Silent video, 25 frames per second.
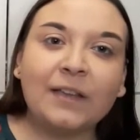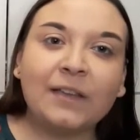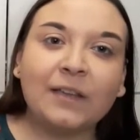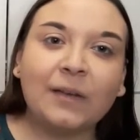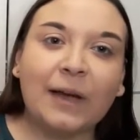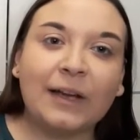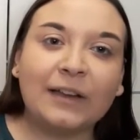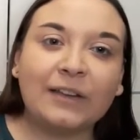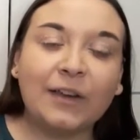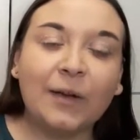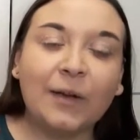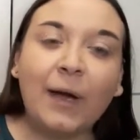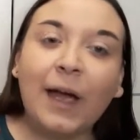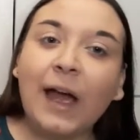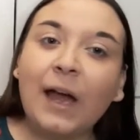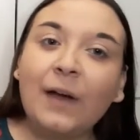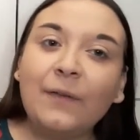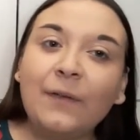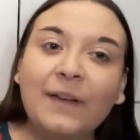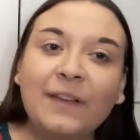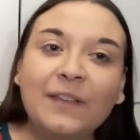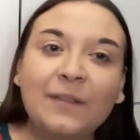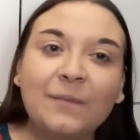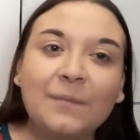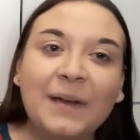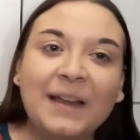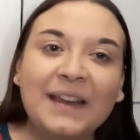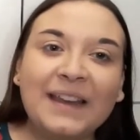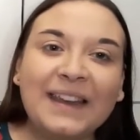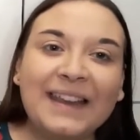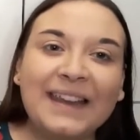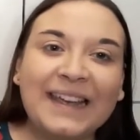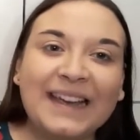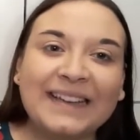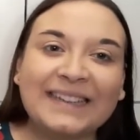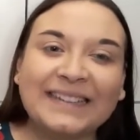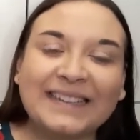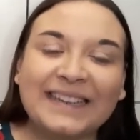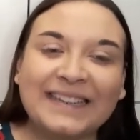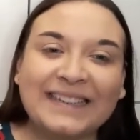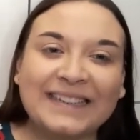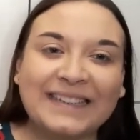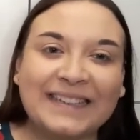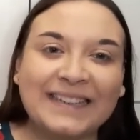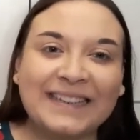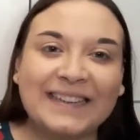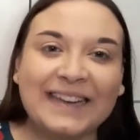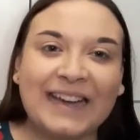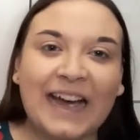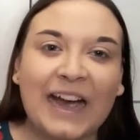So I don't have as many as I
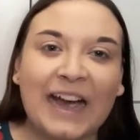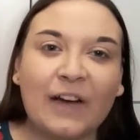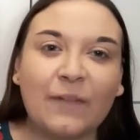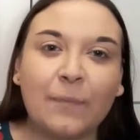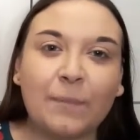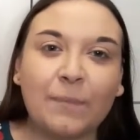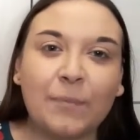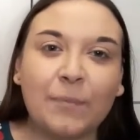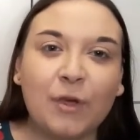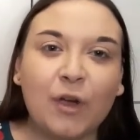did have,